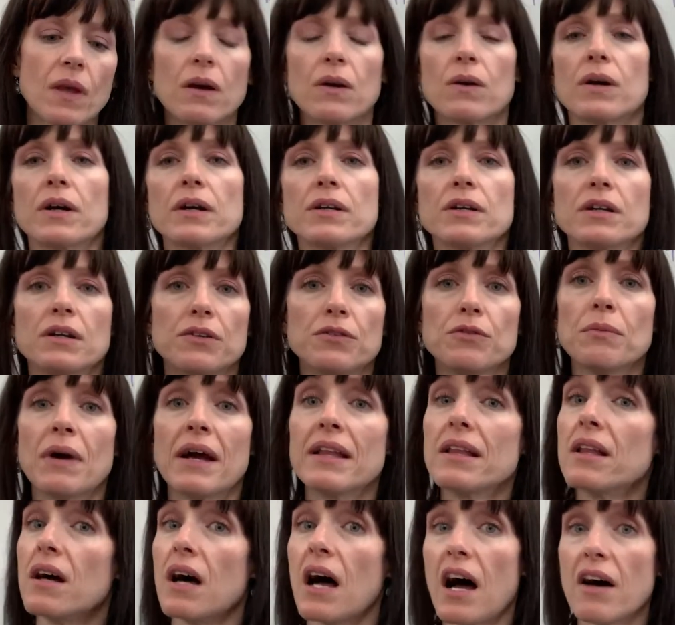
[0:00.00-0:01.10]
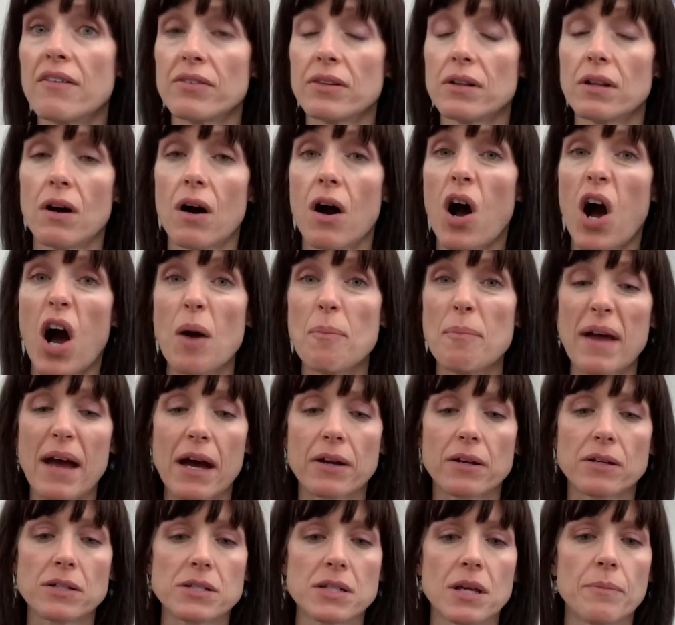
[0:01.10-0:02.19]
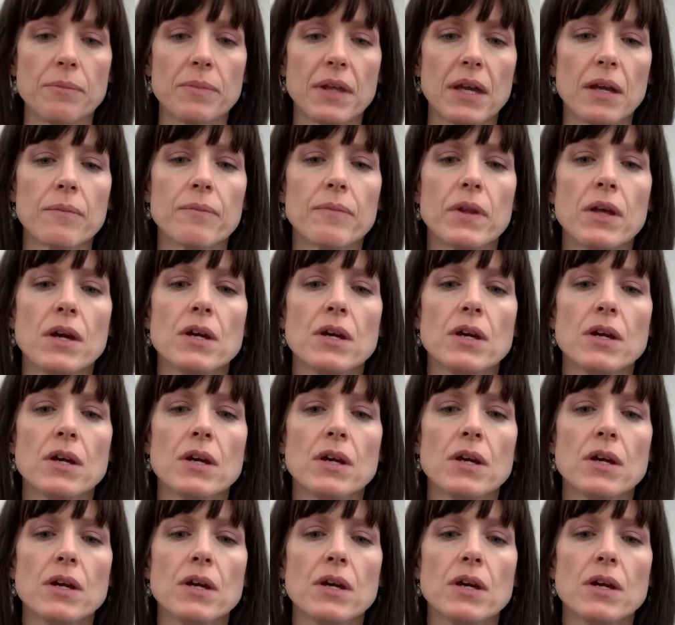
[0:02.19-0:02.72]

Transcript: or you, you might have a little hot pad or something.